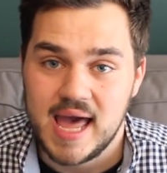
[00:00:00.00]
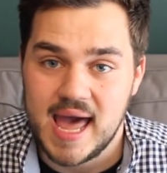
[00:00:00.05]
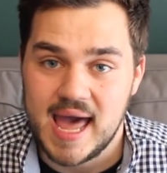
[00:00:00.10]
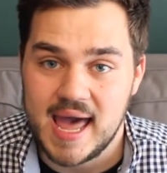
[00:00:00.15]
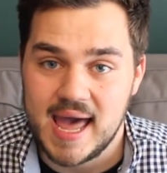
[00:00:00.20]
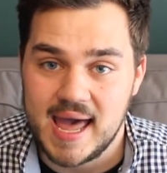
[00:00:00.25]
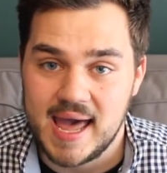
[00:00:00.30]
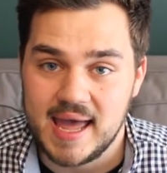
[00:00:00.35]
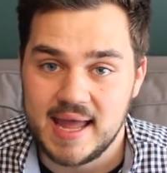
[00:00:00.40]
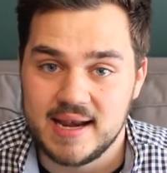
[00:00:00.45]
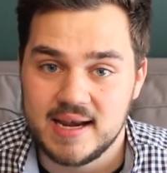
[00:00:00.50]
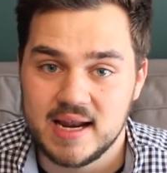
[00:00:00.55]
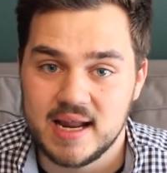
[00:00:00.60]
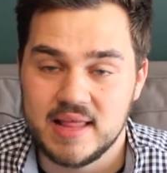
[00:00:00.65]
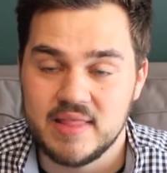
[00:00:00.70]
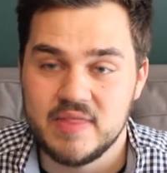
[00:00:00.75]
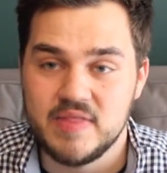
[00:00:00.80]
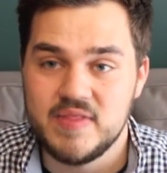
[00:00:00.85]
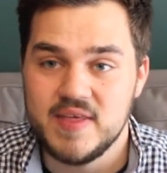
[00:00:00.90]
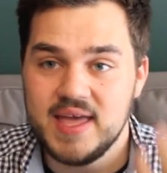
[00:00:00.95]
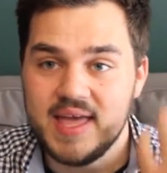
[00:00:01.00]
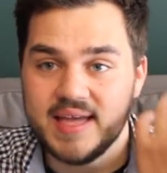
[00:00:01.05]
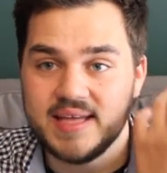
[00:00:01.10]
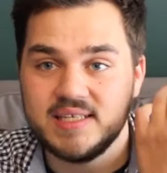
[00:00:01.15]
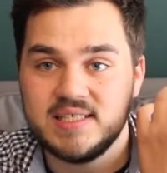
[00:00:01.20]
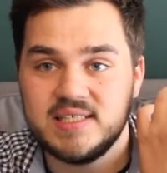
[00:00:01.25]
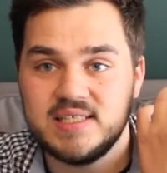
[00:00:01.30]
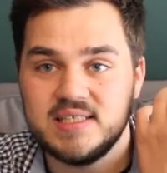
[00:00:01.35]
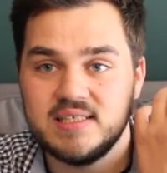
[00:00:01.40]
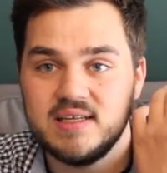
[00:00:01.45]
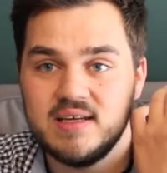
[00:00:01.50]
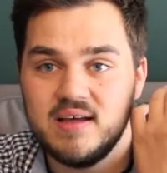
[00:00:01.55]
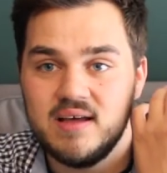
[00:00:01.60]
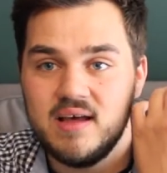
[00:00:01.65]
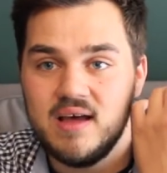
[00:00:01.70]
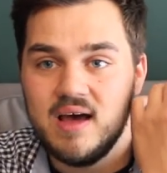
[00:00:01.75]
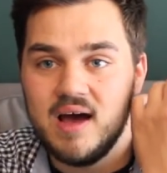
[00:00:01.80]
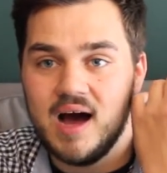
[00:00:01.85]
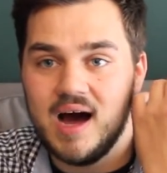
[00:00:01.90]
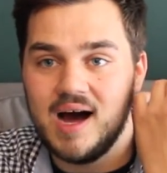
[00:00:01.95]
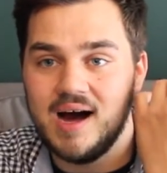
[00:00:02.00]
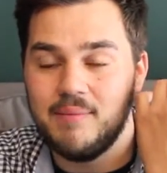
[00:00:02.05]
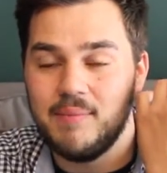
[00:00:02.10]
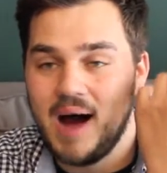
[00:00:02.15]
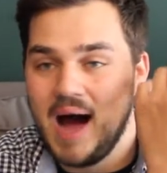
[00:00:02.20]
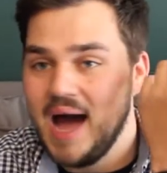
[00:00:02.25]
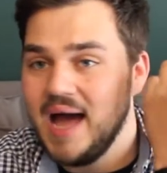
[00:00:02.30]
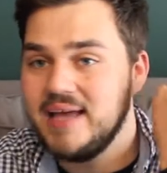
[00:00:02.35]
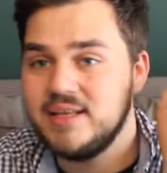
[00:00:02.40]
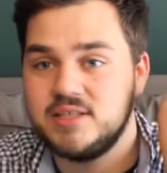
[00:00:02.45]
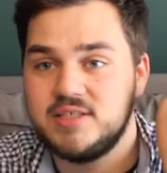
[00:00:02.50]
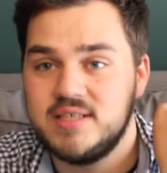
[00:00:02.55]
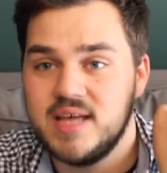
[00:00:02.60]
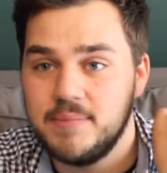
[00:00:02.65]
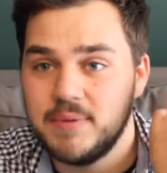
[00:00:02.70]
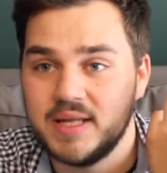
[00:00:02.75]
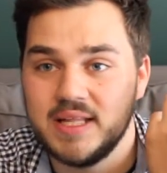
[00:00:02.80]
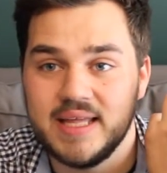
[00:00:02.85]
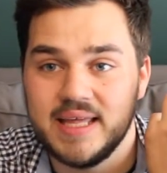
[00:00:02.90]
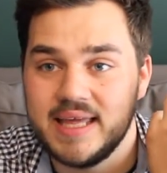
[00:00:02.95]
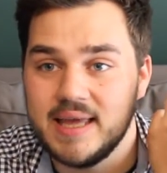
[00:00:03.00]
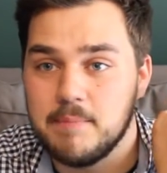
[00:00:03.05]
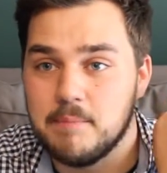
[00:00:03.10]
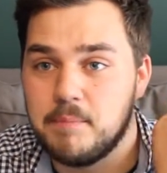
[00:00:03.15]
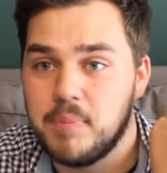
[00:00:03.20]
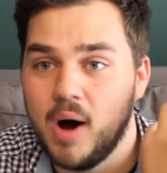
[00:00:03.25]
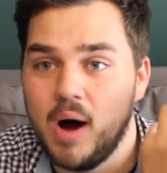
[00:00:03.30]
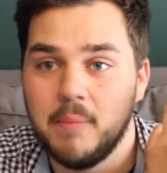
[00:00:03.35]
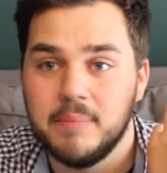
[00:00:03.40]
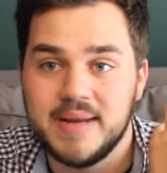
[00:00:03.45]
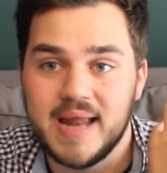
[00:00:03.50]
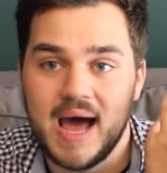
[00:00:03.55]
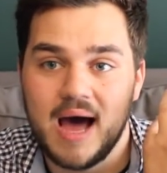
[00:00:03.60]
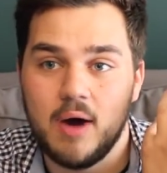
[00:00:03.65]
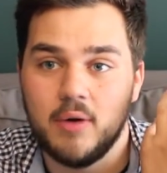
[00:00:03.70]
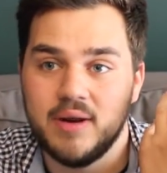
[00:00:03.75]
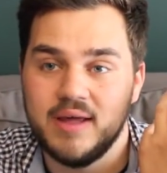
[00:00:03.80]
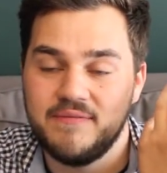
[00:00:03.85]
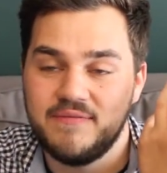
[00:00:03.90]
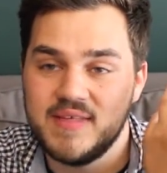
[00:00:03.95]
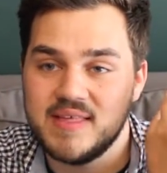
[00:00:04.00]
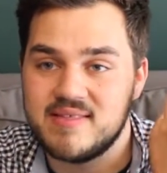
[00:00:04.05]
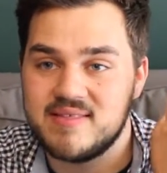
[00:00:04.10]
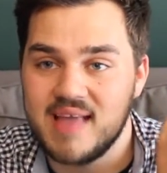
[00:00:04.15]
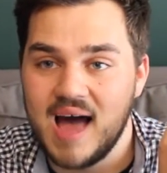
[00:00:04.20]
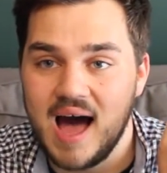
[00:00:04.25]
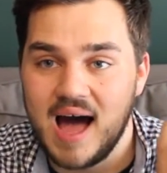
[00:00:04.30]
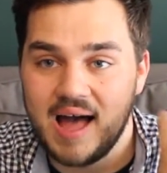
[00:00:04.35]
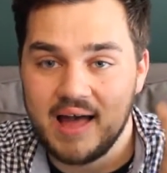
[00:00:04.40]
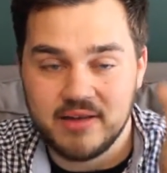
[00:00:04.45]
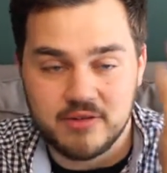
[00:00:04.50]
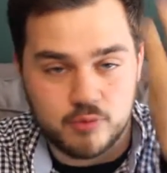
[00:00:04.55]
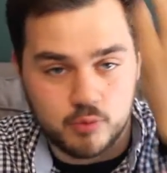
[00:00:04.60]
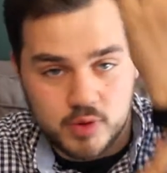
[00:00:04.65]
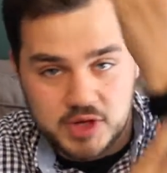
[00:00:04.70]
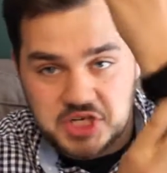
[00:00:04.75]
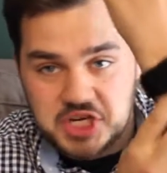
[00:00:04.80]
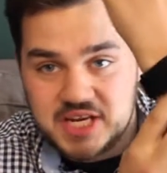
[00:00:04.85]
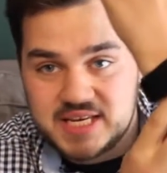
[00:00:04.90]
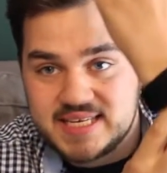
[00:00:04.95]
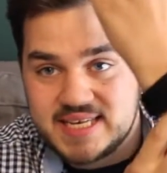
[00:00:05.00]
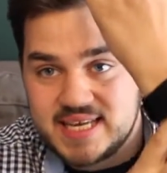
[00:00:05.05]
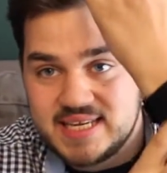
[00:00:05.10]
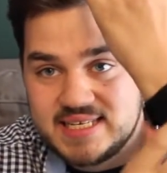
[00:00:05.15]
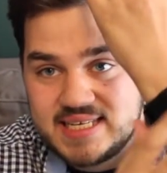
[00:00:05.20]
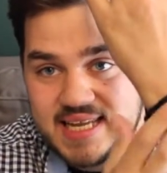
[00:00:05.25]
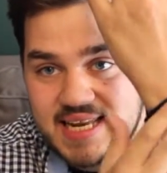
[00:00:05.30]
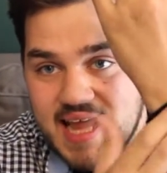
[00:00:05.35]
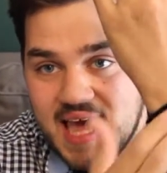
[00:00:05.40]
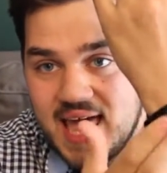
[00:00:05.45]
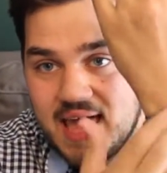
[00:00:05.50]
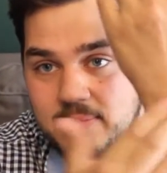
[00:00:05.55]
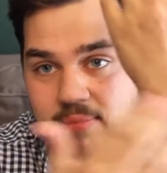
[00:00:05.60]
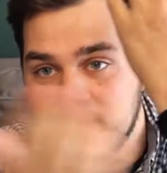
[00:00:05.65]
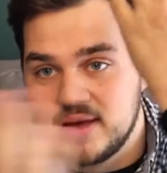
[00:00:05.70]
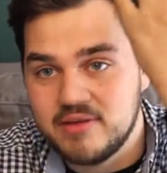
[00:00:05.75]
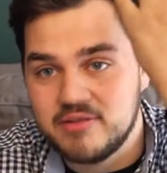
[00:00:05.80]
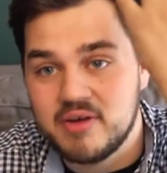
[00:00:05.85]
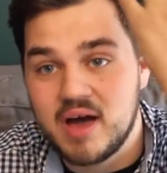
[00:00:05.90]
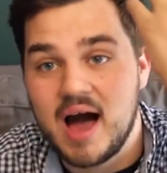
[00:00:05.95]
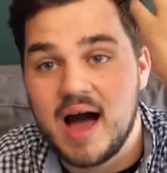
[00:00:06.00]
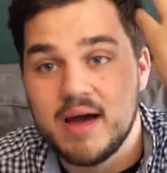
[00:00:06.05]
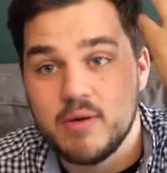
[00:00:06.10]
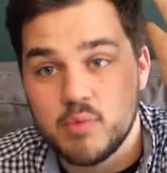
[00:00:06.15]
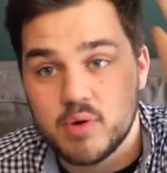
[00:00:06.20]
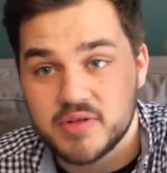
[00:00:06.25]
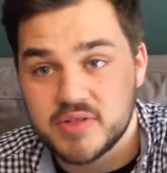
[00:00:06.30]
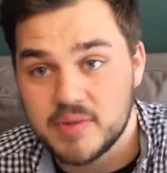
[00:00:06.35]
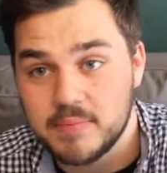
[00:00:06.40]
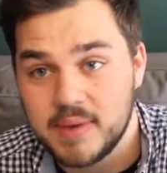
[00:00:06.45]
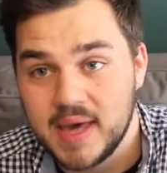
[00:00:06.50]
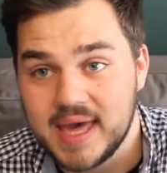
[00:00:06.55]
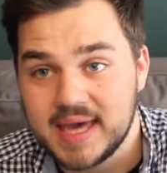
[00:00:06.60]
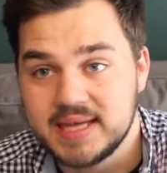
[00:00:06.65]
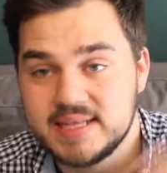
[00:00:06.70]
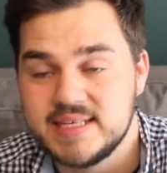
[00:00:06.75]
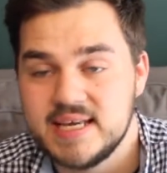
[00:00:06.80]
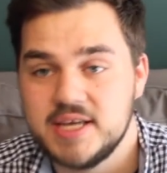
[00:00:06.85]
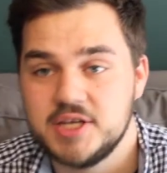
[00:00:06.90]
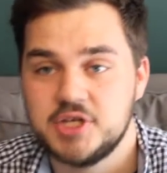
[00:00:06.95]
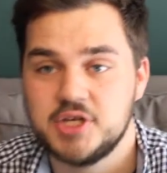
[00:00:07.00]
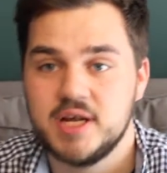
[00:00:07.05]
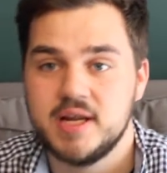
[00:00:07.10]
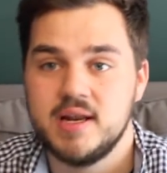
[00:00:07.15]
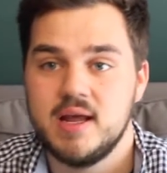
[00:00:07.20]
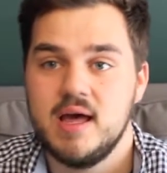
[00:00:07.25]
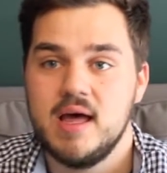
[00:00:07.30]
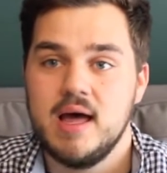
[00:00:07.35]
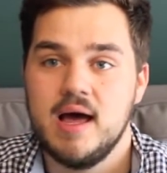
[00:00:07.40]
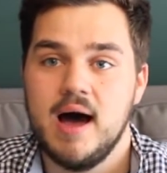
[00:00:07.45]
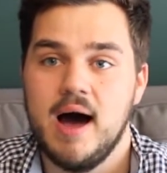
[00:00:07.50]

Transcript: And this, I typically get bummed out if this dies, which it did today because I wasn't paying attention,